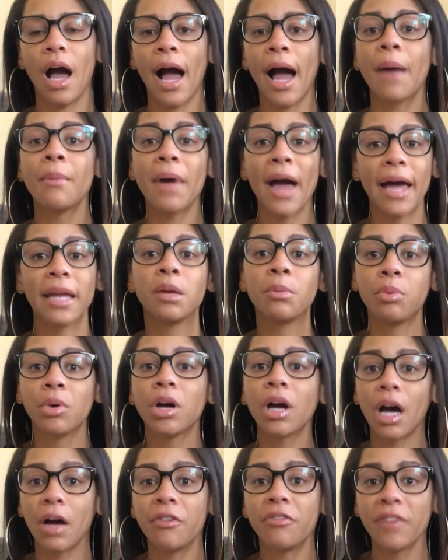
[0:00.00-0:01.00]
I had to
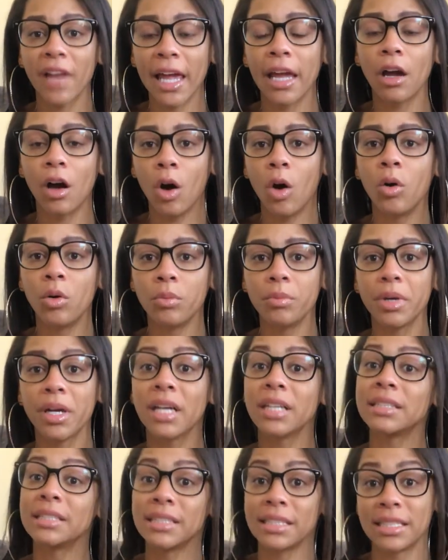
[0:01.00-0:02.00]
book a flight home
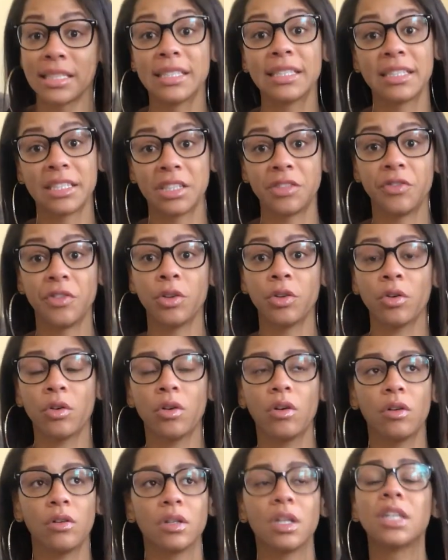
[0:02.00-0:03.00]
because this is his
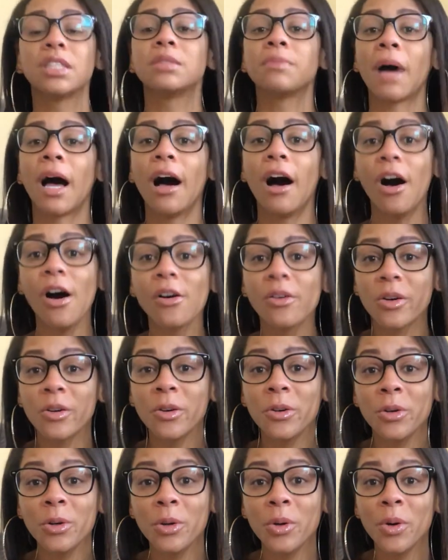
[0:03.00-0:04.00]
funeral. It's my
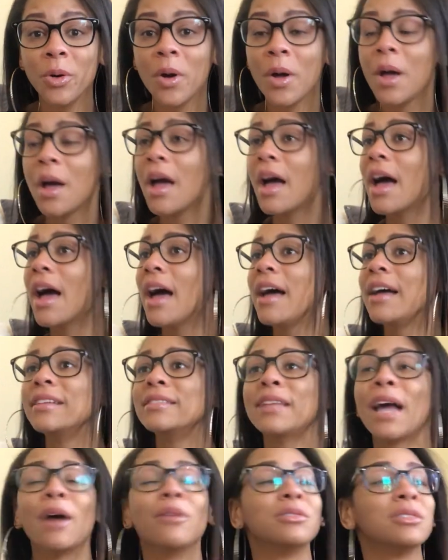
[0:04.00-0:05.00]
uncle.
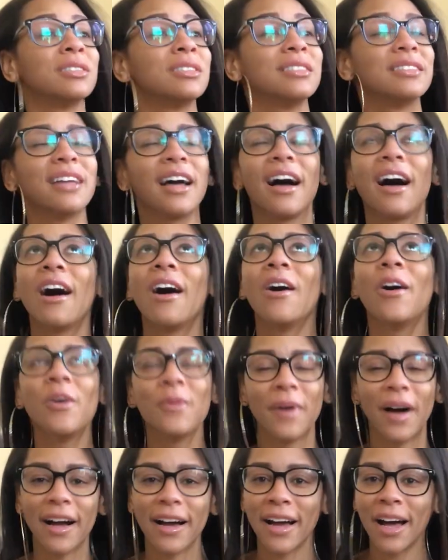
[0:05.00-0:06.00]
That was, oh
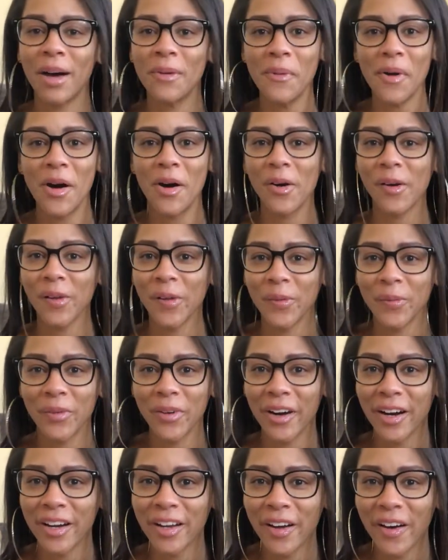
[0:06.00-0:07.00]
my God, my Uncle
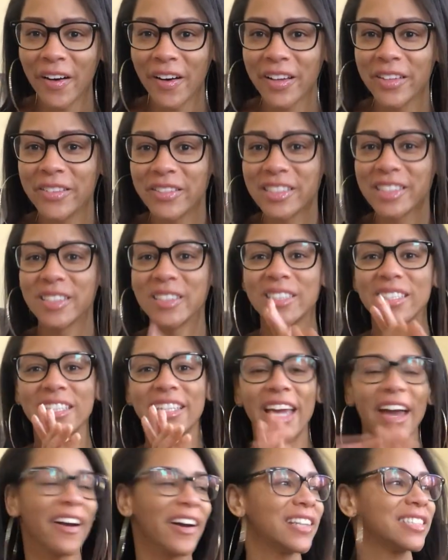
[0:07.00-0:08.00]
Lamar, y'all. He was such a
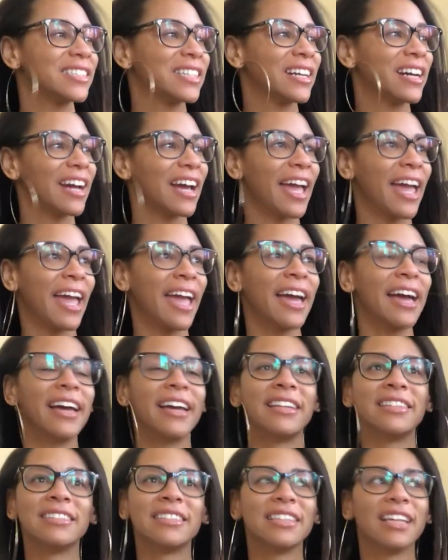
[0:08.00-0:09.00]
character.
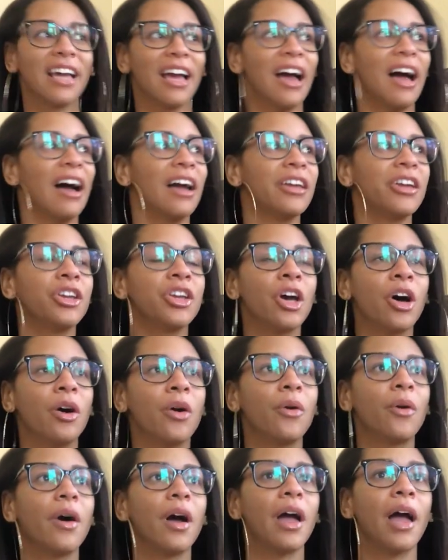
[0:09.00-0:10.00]
And, you
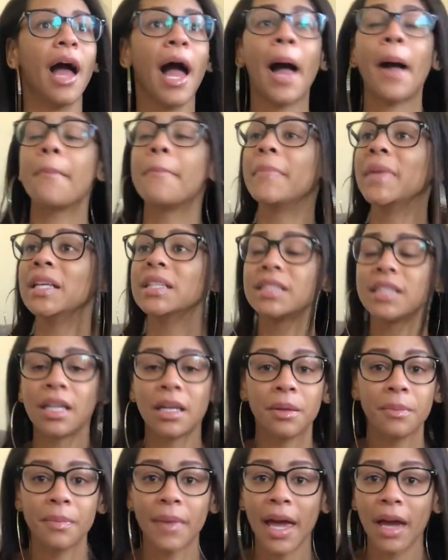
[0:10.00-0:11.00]
know, I miss
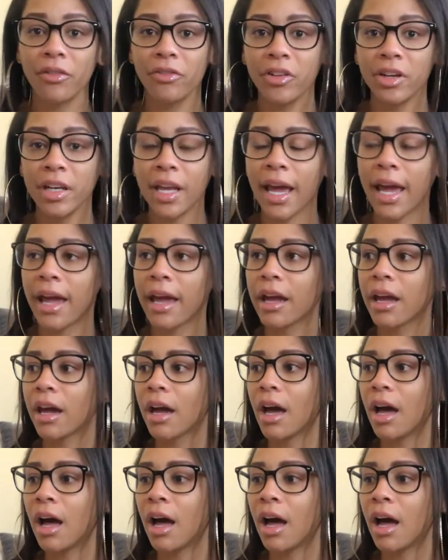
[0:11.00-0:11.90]
him every day.